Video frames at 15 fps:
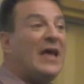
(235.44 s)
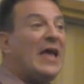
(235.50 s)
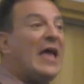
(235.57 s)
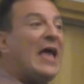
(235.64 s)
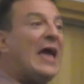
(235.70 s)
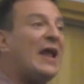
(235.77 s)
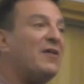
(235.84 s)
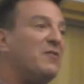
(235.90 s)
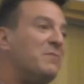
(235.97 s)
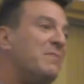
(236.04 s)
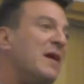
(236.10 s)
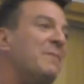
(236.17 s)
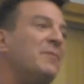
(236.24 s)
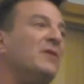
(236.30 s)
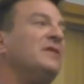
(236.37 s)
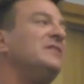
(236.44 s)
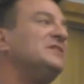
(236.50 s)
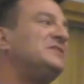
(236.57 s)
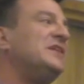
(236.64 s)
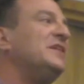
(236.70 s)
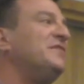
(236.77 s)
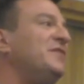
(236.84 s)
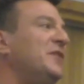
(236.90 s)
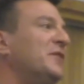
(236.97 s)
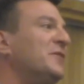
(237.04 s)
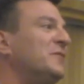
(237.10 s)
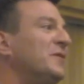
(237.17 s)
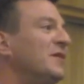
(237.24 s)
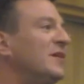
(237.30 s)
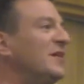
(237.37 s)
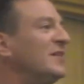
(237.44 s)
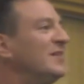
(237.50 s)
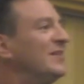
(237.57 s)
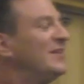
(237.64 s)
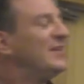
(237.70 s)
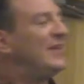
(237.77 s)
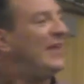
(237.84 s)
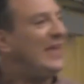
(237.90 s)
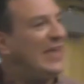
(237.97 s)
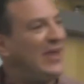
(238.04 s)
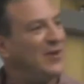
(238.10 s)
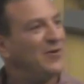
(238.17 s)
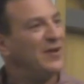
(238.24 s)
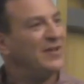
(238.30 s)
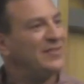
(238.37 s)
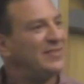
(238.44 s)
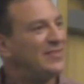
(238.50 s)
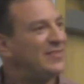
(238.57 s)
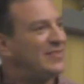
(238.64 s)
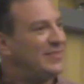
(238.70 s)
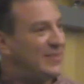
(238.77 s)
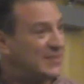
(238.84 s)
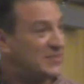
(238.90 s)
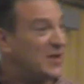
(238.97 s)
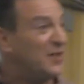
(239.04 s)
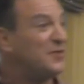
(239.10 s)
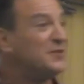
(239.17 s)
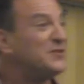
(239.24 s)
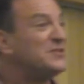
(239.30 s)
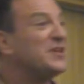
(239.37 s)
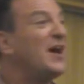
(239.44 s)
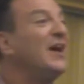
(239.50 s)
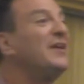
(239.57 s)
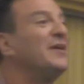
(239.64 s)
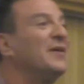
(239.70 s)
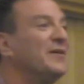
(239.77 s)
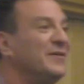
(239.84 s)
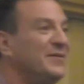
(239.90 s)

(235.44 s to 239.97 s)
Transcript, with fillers: And I remember in this interview hearing this other designer,